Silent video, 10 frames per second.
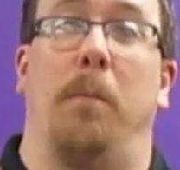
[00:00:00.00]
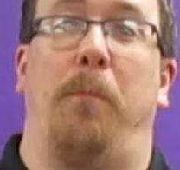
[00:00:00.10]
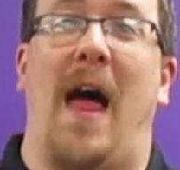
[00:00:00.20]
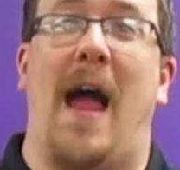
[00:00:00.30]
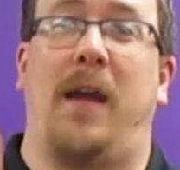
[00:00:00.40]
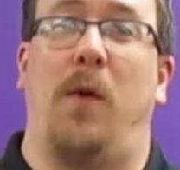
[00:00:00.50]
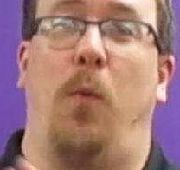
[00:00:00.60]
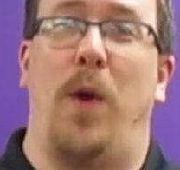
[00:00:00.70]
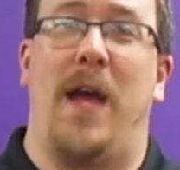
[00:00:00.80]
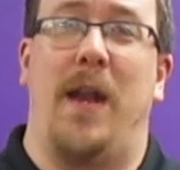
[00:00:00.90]

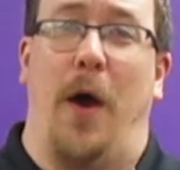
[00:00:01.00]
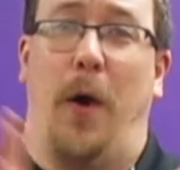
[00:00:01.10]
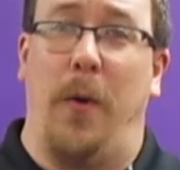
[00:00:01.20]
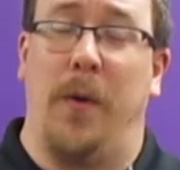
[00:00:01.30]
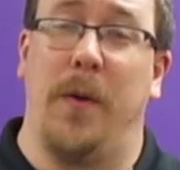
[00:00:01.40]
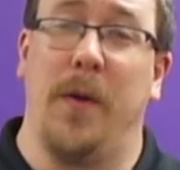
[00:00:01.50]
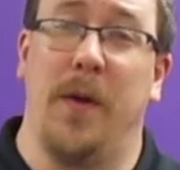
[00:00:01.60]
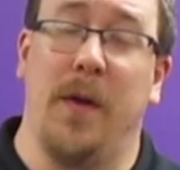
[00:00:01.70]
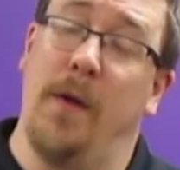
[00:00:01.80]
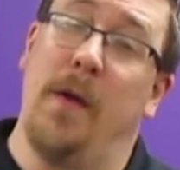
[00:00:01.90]
Black widow.
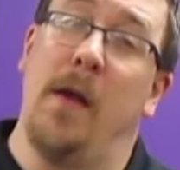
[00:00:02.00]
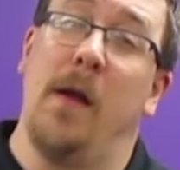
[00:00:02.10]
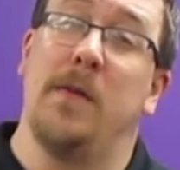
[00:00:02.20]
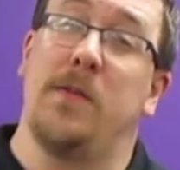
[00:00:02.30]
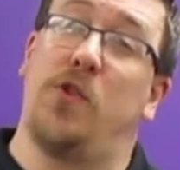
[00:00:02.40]
So